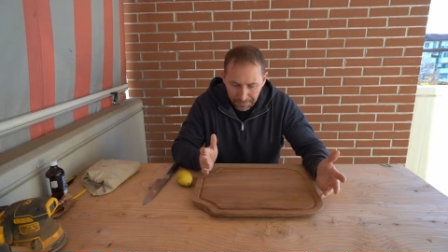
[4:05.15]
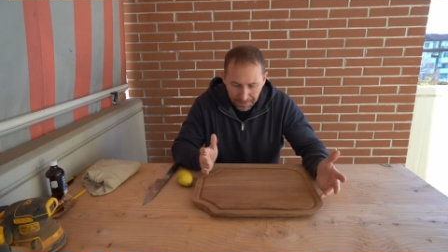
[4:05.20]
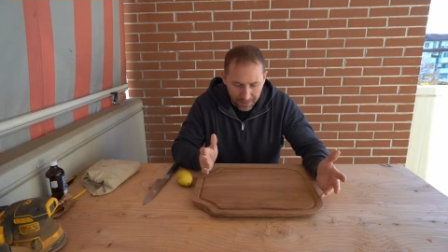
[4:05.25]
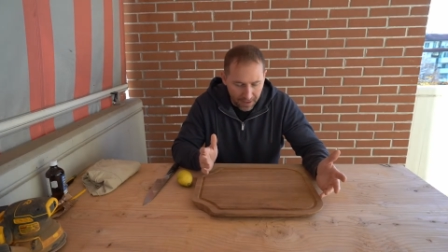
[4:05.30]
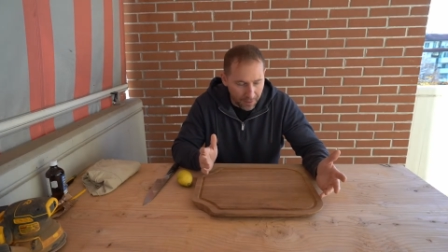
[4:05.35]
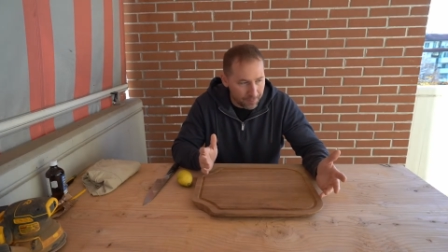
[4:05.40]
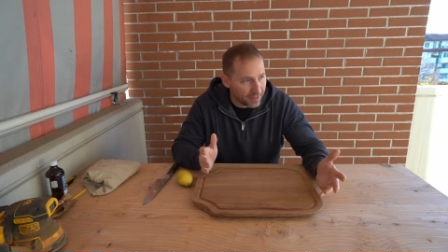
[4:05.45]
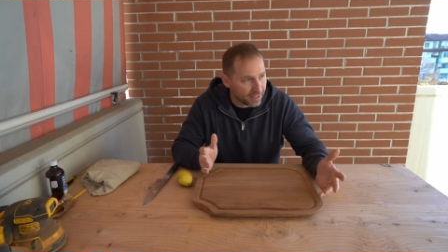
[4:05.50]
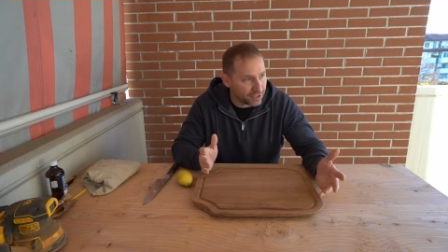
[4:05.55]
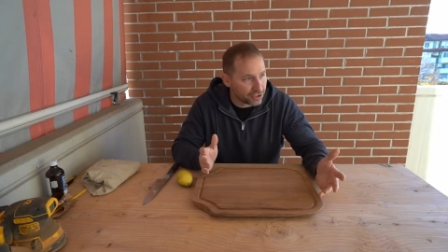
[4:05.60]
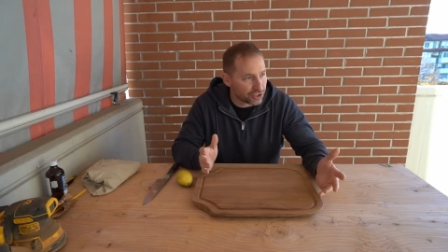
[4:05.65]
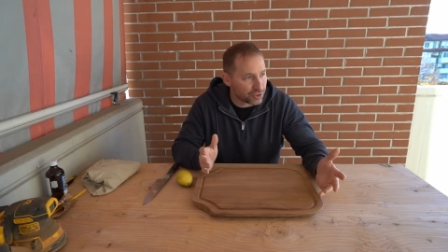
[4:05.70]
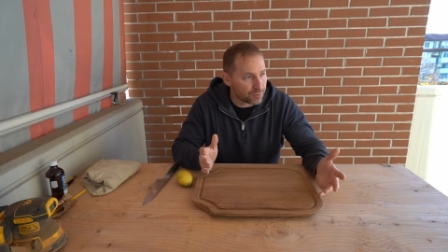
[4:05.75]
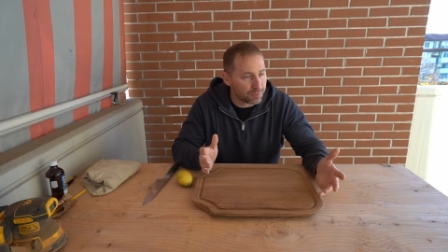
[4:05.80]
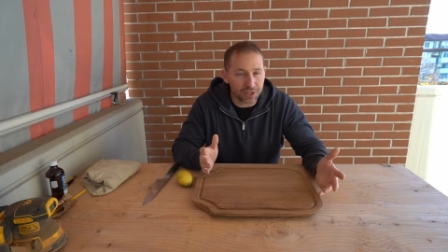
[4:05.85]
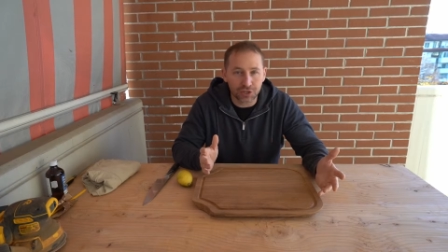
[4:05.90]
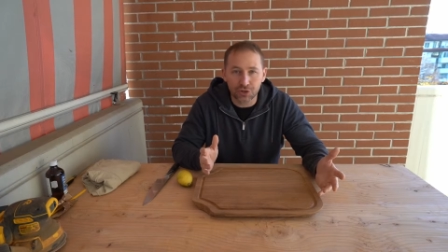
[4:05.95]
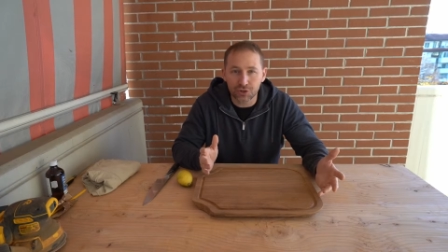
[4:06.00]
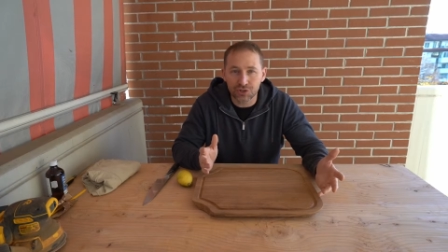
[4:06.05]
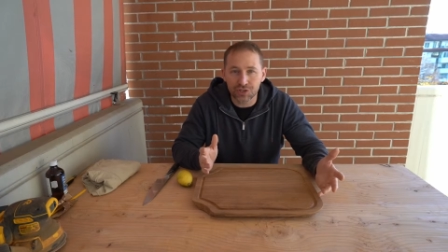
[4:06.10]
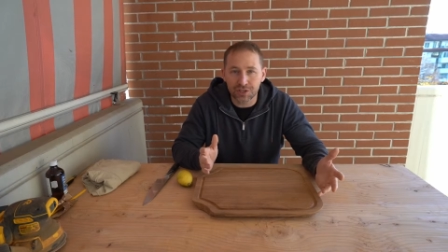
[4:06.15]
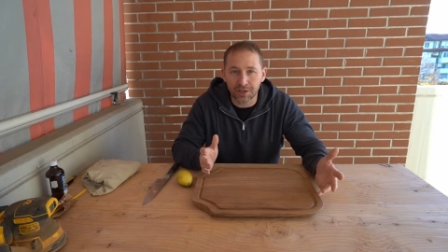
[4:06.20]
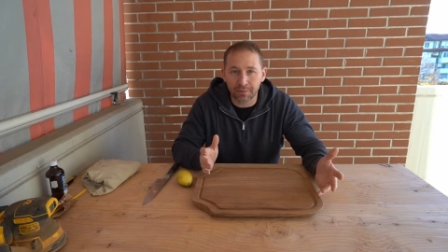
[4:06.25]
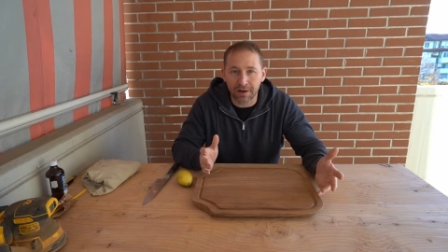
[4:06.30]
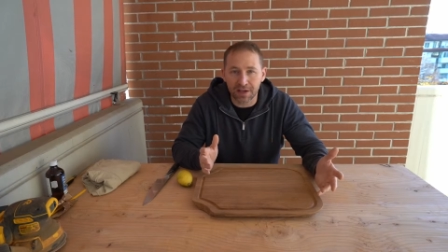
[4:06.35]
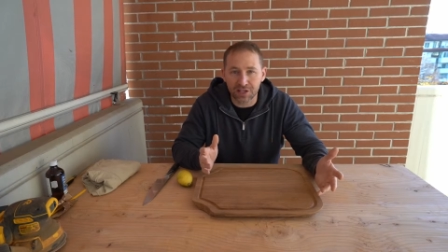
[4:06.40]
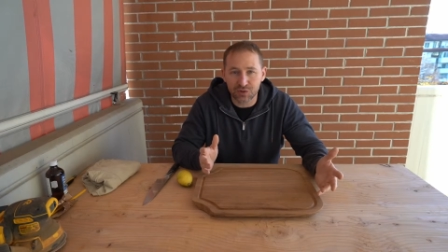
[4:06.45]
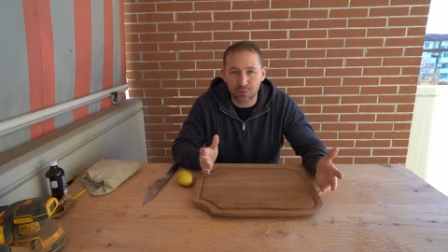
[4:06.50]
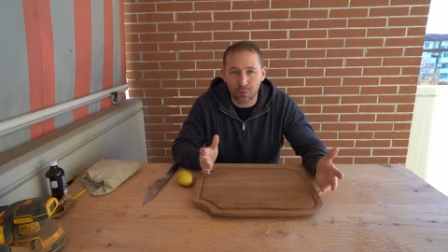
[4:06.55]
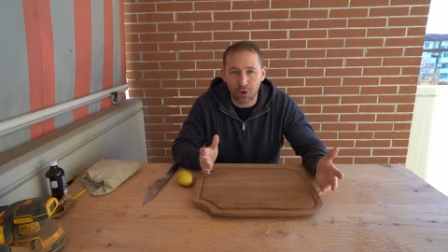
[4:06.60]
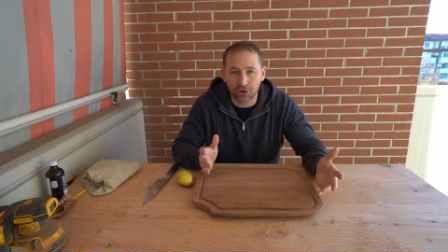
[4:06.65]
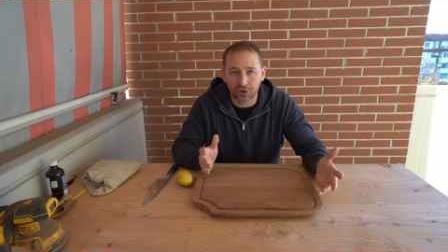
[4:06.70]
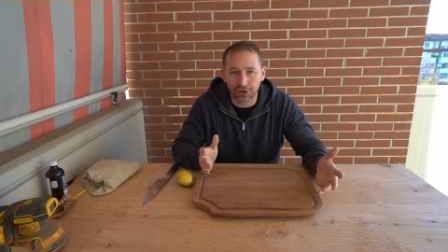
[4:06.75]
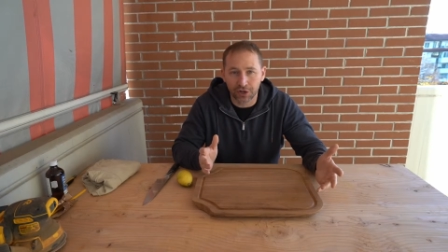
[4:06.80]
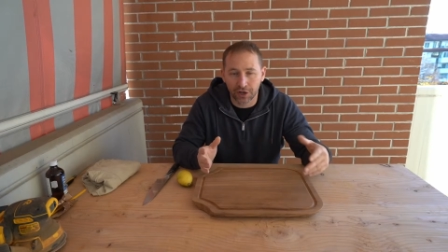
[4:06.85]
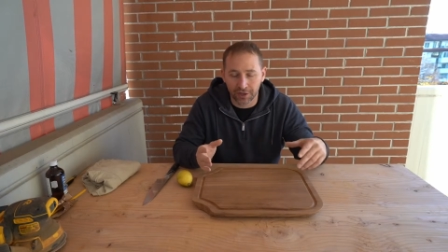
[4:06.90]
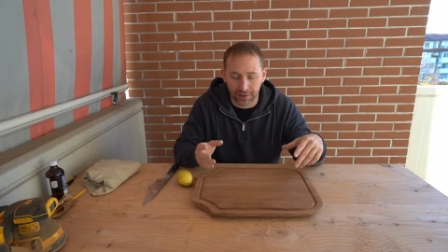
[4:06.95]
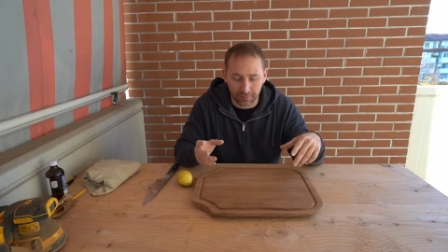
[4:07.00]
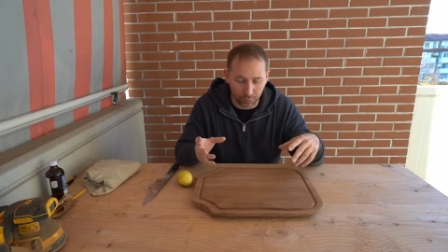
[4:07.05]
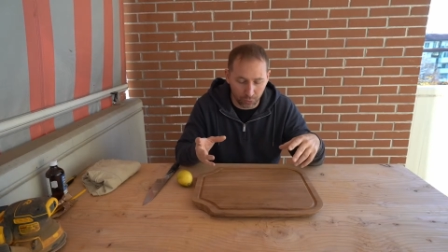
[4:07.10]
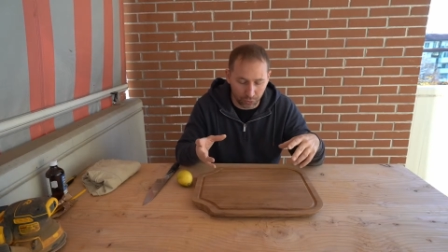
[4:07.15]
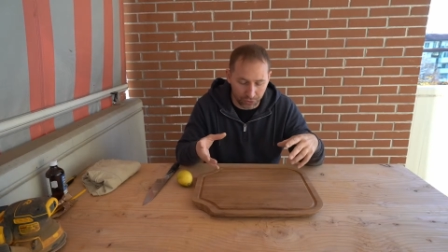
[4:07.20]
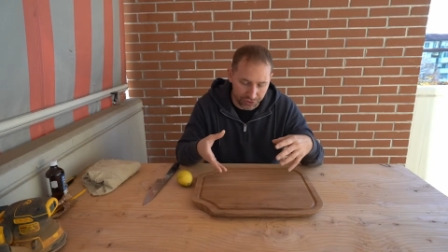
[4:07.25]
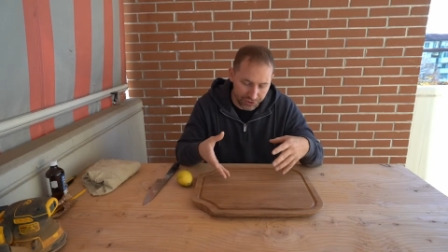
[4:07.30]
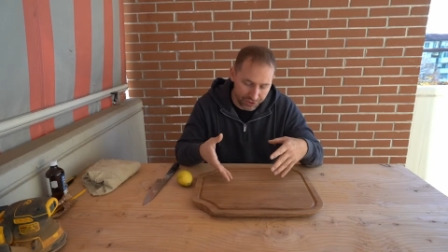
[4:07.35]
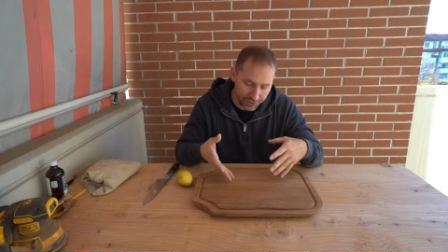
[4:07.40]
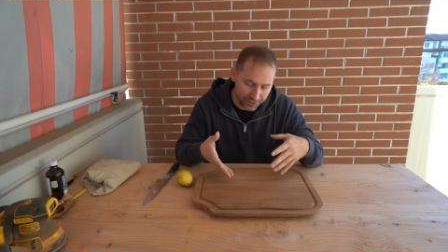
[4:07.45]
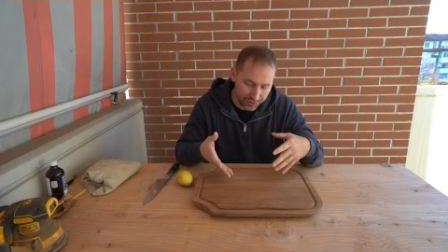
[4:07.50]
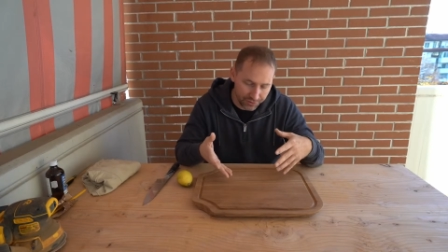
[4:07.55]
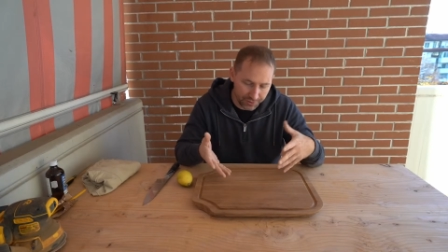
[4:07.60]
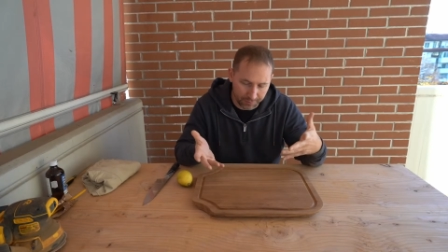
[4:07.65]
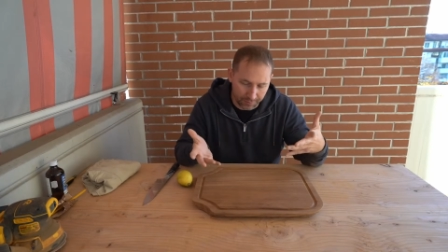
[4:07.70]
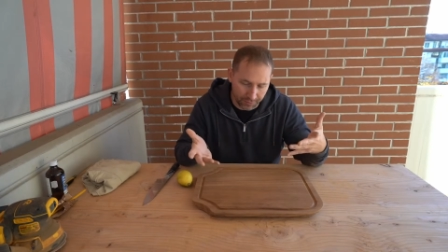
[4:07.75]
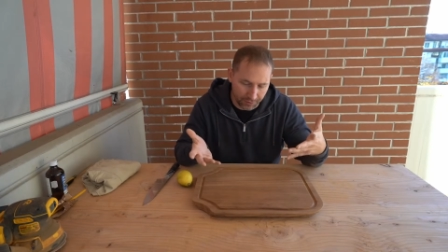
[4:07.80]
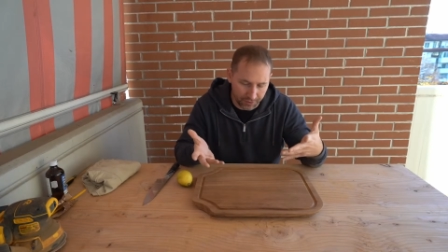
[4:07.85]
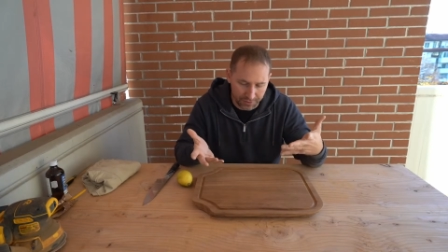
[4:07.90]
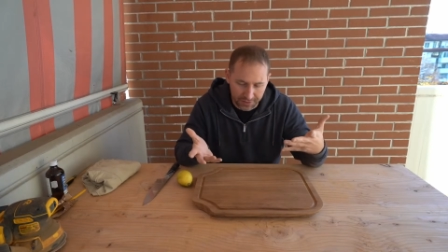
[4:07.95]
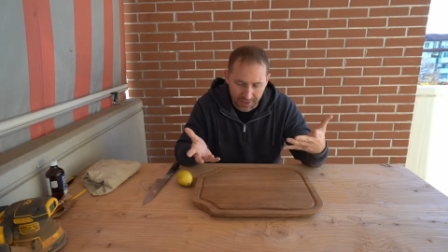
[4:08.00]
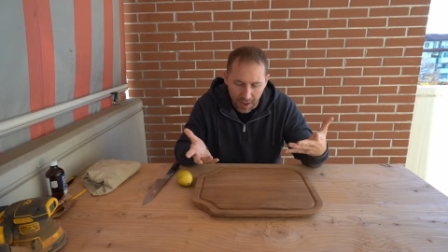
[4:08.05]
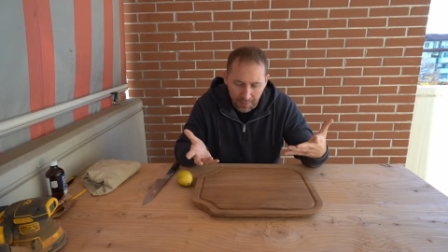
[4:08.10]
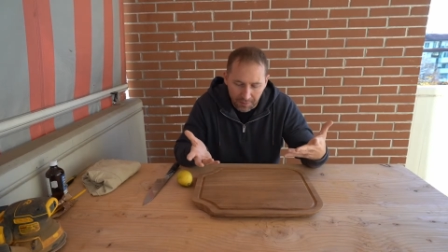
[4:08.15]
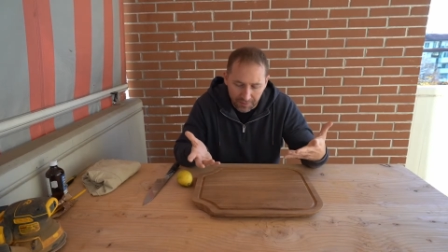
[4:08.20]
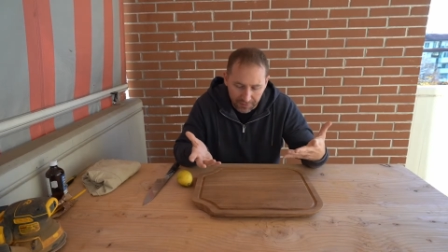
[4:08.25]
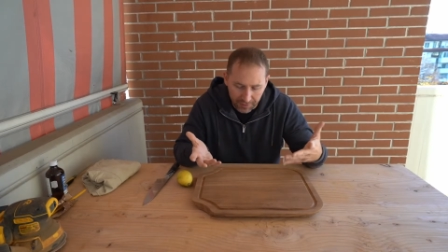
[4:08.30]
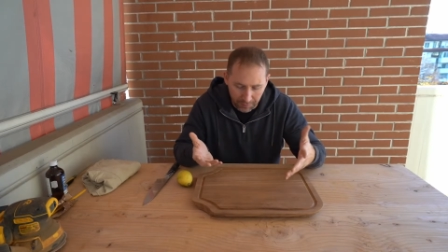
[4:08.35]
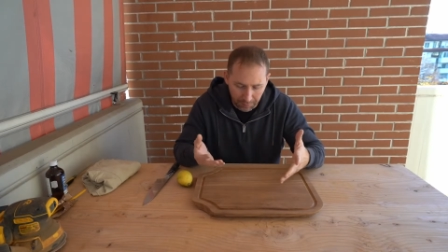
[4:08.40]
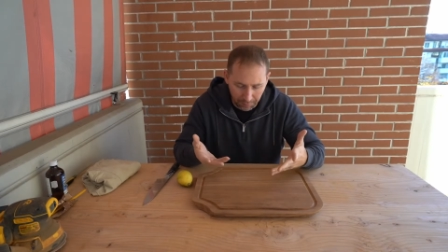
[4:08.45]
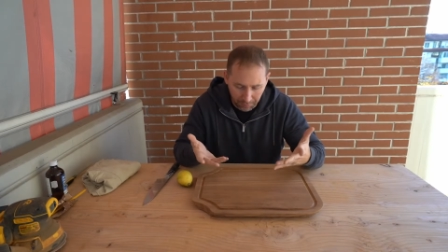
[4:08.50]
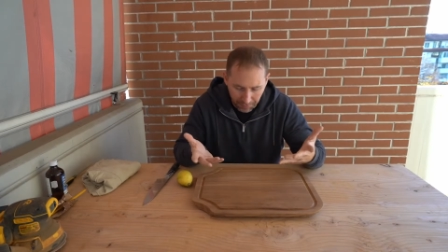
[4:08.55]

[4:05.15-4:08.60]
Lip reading: I may just be using my smaller cutting board to put on top of it.